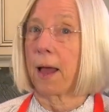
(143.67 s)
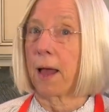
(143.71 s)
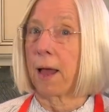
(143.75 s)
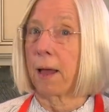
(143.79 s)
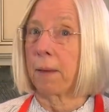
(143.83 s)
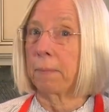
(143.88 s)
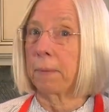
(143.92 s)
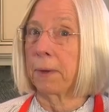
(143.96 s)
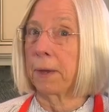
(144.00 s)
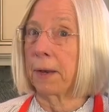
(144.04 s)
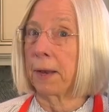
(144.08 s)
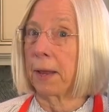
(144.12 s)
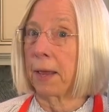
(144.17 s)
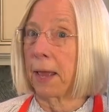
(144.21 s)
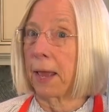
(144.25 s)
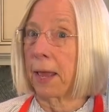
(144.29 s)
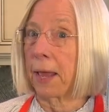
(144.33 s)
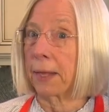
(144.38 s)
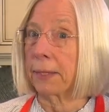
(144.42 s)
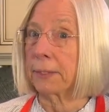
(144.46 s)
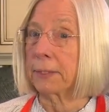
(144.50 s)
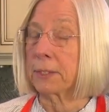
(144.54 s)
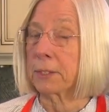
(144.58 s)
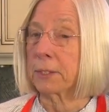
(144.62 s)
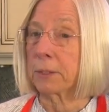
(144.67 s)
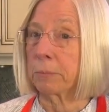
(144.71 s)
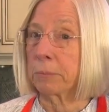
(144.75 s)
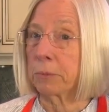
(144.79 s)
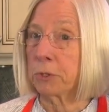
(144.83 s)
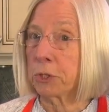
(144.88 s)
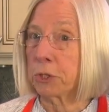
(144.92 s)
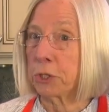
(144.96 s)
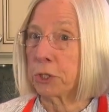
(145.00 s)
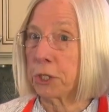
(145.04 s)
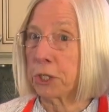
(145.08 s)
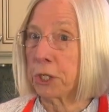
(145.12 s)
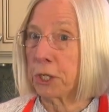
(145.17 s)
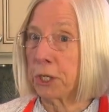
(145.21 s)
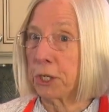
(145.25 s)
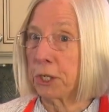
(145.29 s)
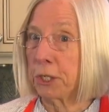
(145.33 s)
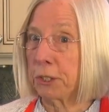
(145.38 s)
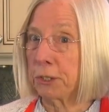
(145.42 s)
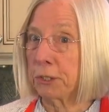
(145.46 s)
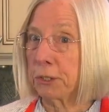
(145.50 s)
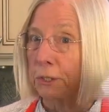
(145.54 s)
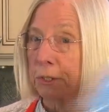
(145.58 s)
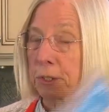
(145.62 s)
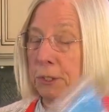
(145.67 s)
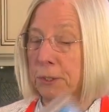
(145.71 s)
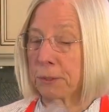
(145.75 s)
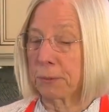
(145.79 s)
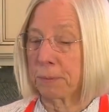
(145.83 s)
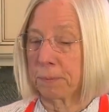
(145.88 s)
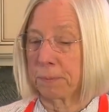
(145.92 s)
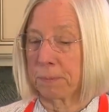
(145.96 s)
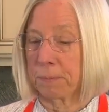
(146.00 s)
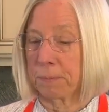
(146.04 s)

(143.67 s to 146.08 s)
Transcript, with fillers: I'm going to add some cheese.